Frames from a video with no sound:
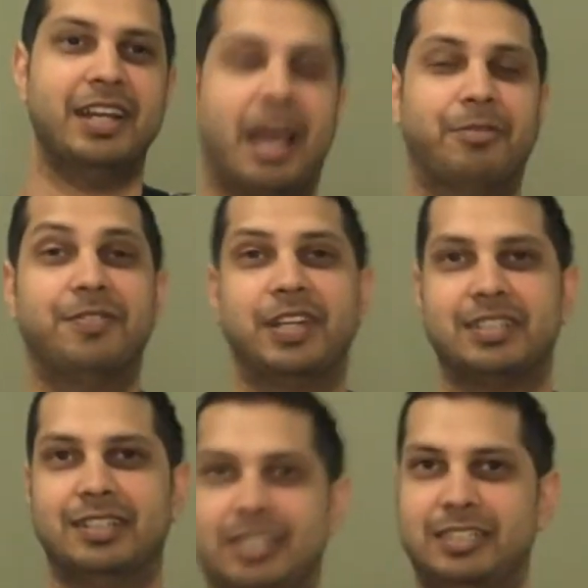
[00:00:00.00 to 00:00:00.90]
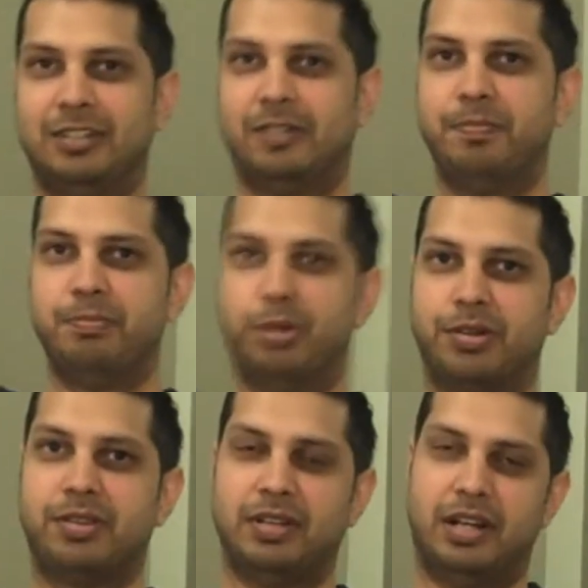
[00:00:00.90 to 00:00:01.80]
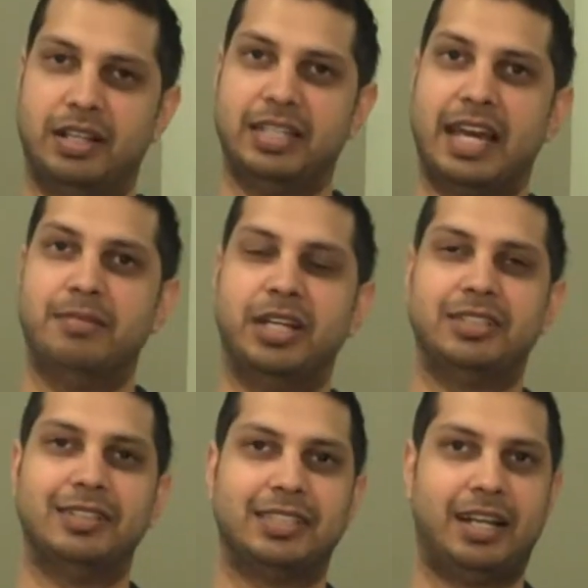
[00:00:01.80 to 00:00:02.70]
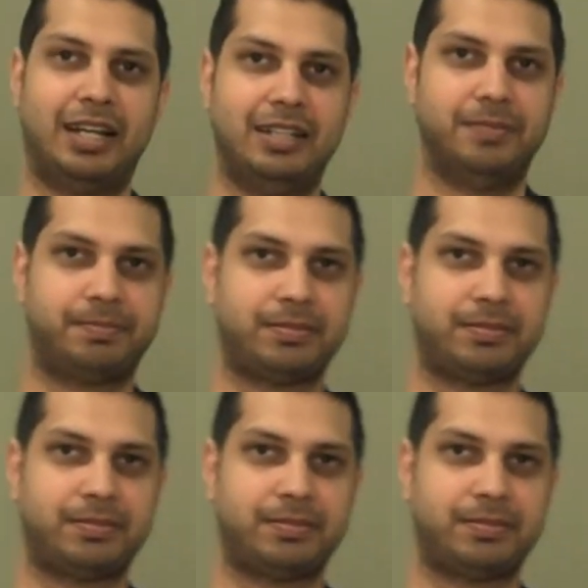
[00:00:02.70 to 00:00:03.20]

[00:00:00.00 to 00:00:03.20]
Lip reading: and we're fixing it this year, both on the animation side